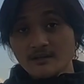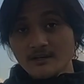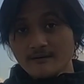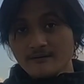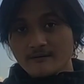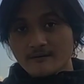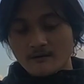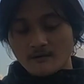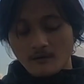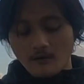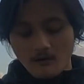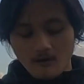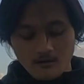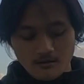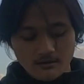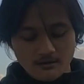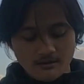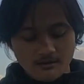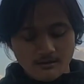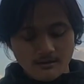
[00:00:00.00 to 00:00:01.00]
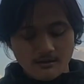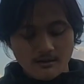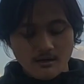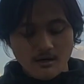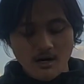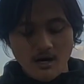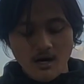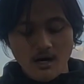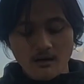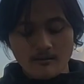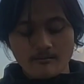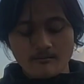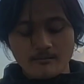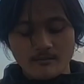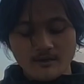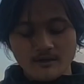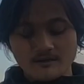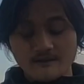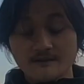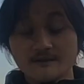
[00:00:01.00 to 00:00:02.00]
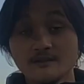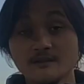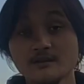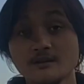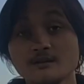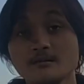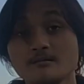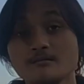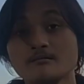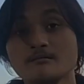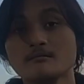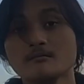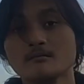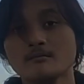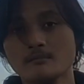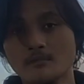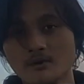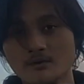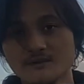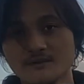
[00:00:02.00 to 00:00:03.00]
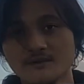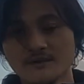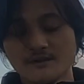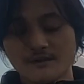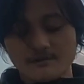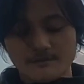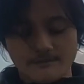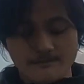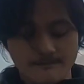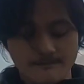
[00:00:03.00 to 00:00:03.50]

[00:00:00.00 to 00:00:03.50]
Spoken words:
lift a rock up a steep mountain.